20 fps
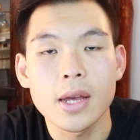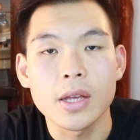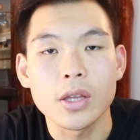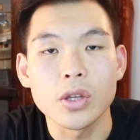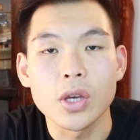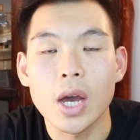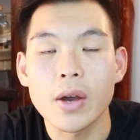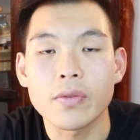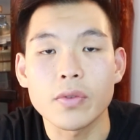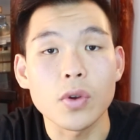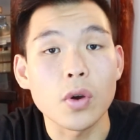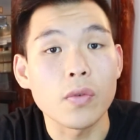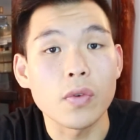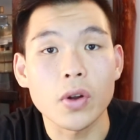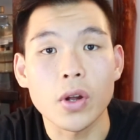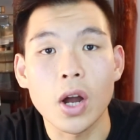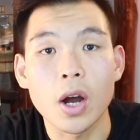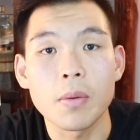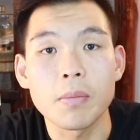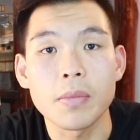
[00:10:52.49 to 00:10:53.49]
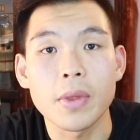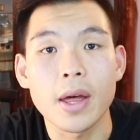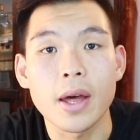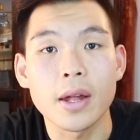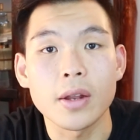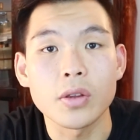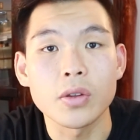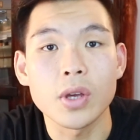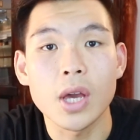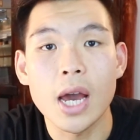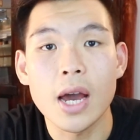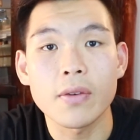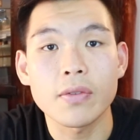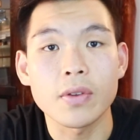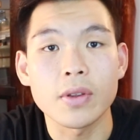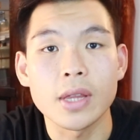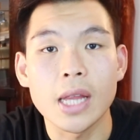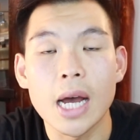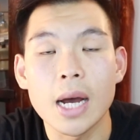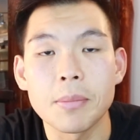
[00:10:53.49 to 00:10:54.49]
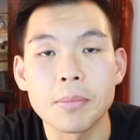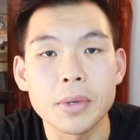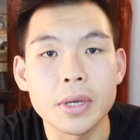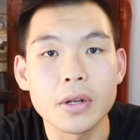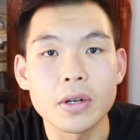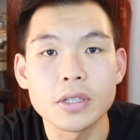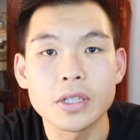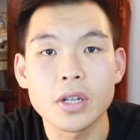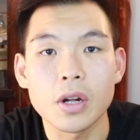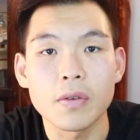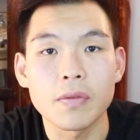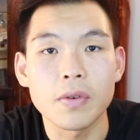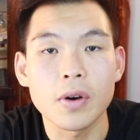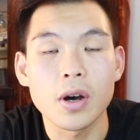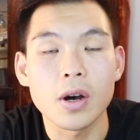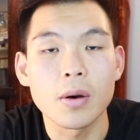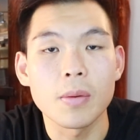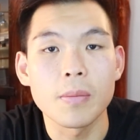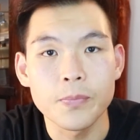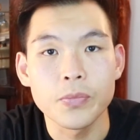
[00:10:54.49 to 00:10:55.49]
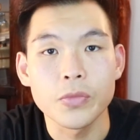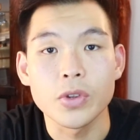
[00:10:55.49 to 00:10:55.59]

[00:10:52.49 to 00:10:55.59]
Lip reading: You have to overcome that. You have to not beat yourself up.